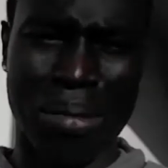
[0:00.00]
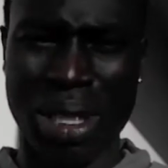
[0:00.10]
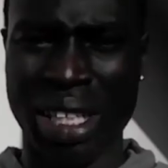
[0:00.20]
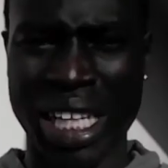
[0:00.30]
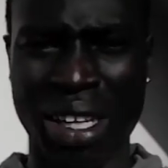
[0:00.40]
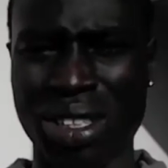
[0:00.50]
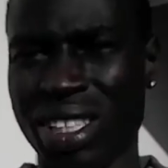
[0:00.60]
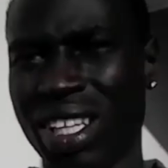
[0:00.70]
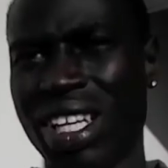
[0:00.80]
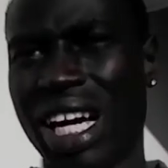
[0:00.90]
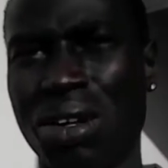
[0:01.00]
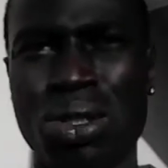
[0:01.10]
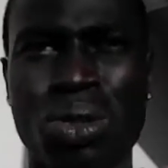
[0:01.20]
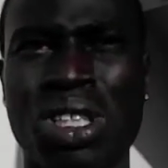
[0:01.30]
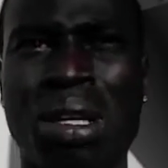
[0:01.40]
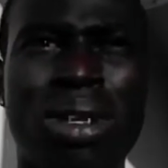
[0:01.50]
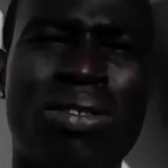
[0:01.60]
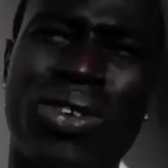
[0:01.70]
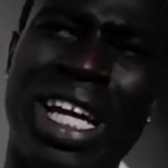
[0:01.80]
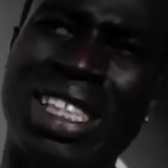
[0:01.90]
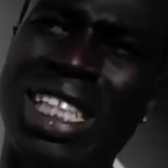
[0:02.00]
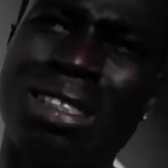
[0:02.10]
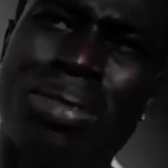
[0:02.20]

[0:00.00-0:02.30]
Tumblr accounts. I was doing Tumblr for like six